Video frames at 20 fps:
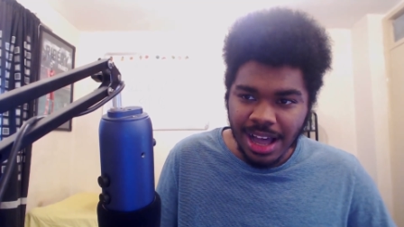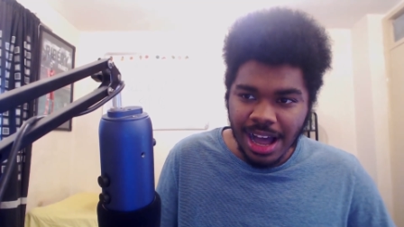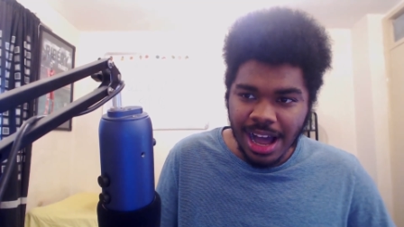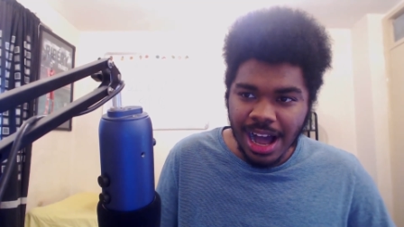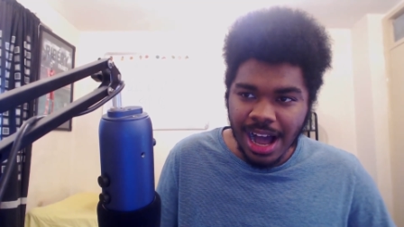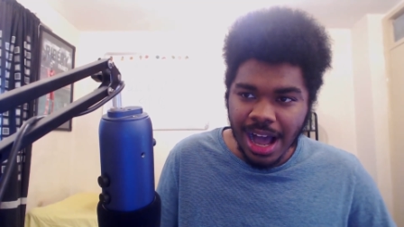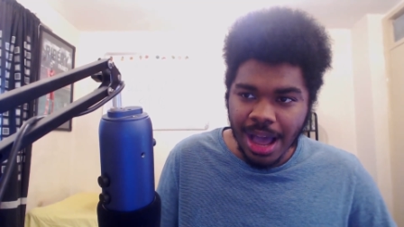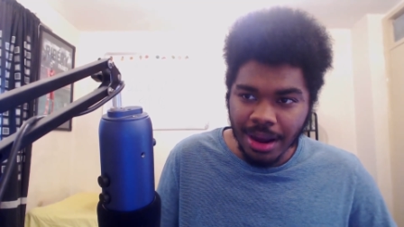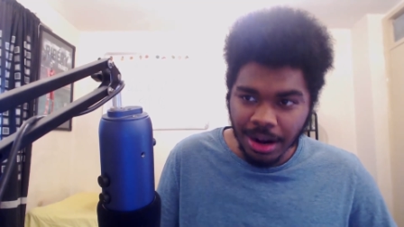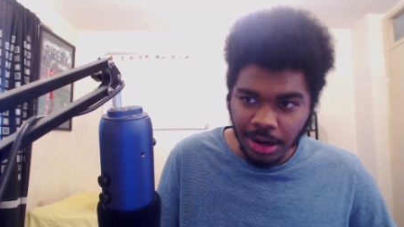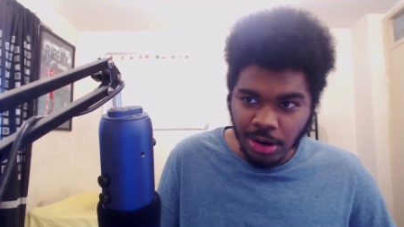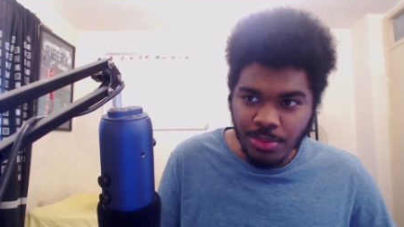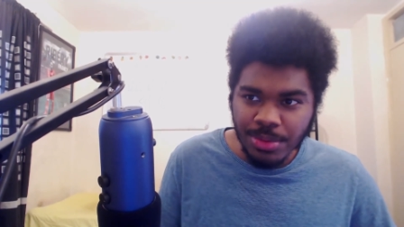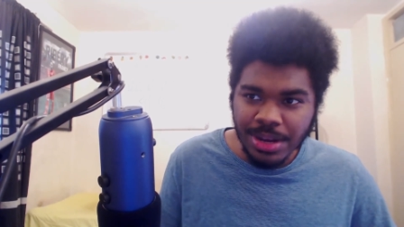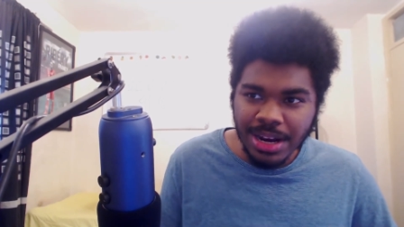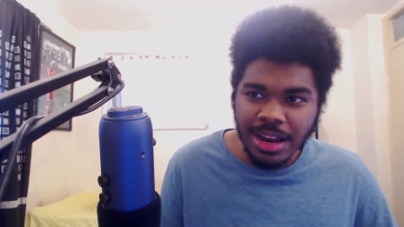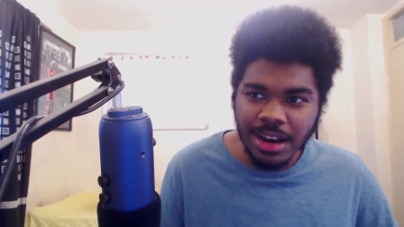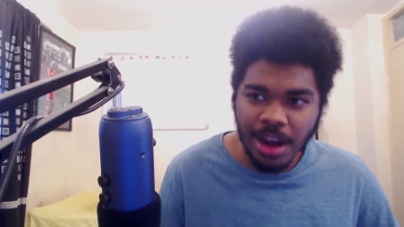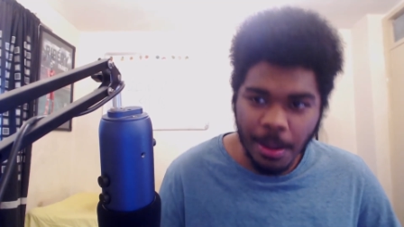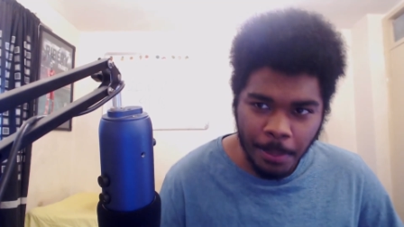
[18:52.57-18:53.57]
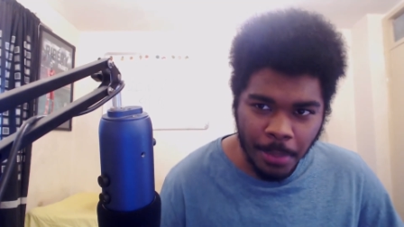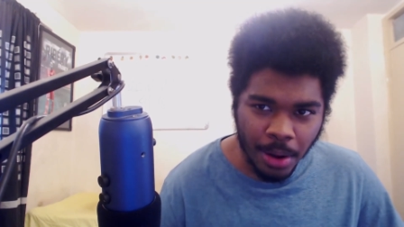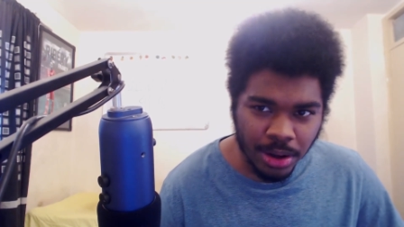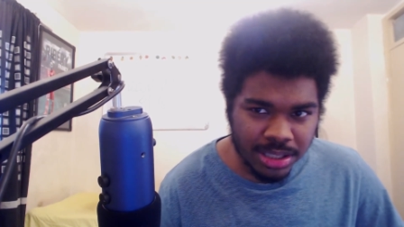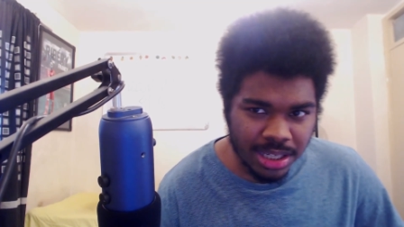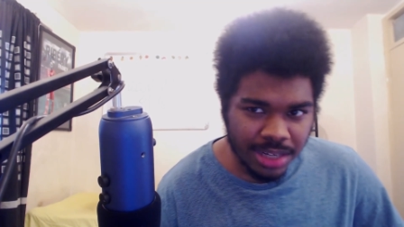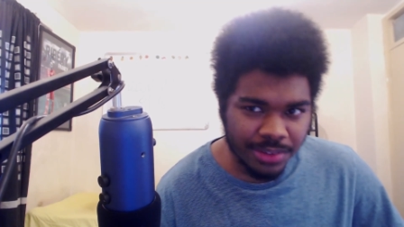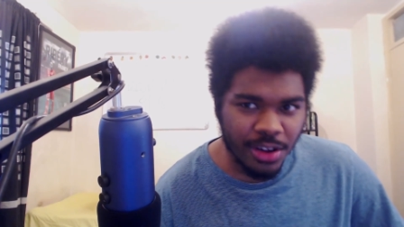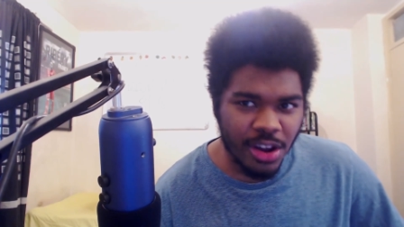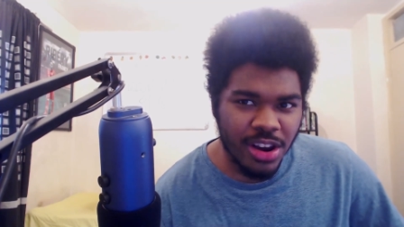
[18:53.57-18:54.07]
Uh, and I don't mean that in a
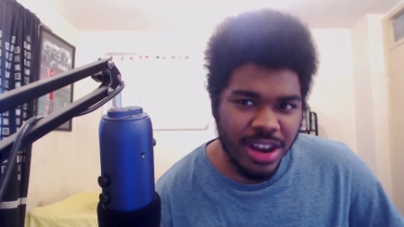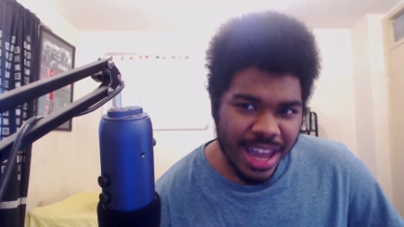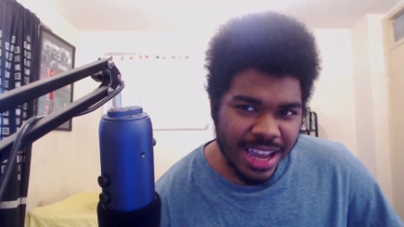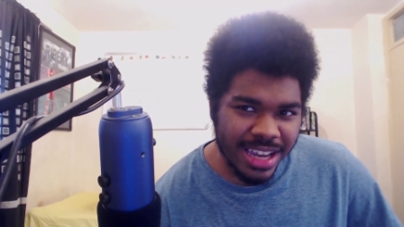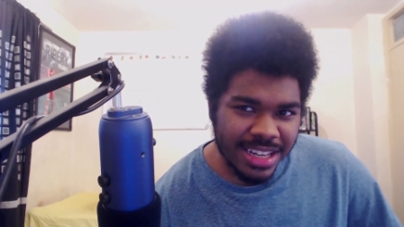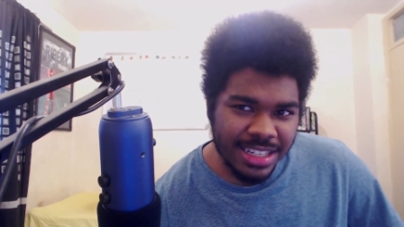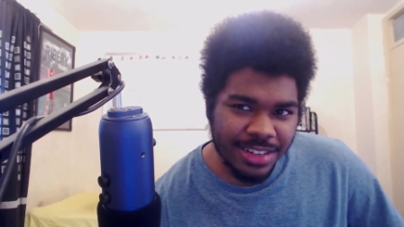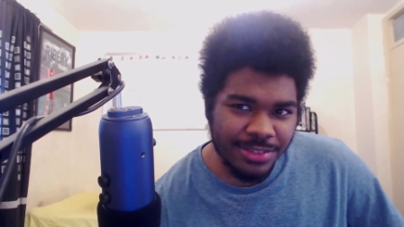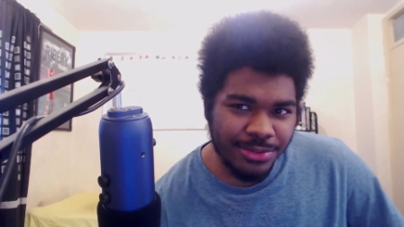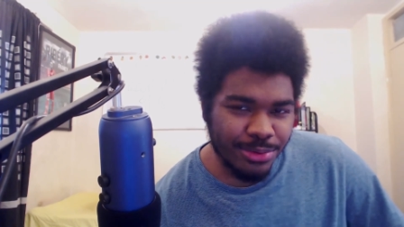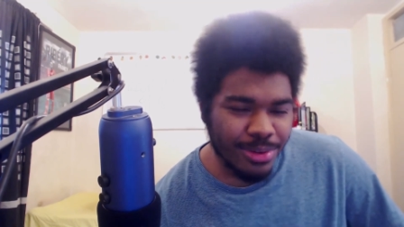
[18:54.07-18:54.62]
positive or negative.